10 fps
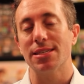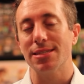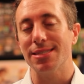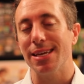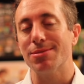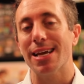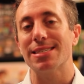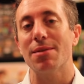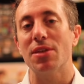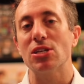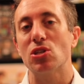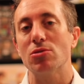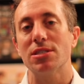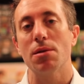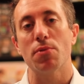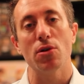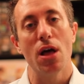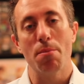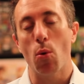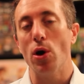It seems like something so
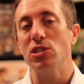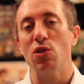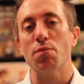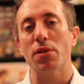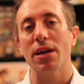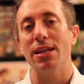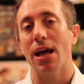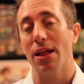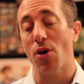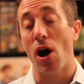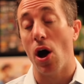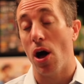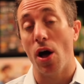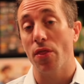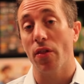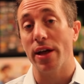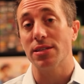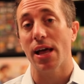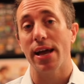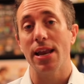simple, but once you've played on the
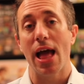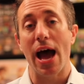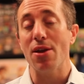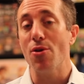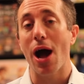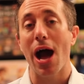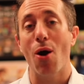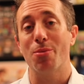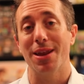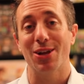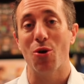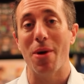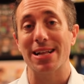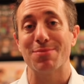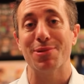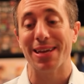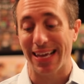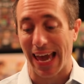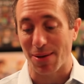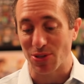ledge line, I don't know how I'm gonna go back to
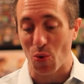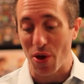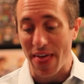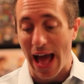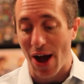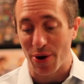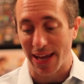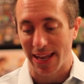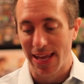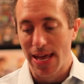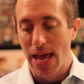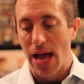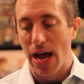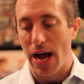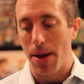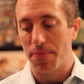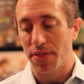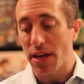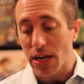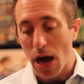playing games without it.
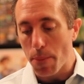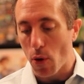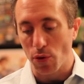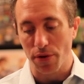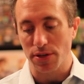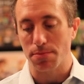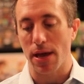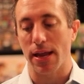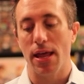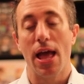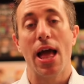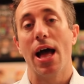The cup holders, man.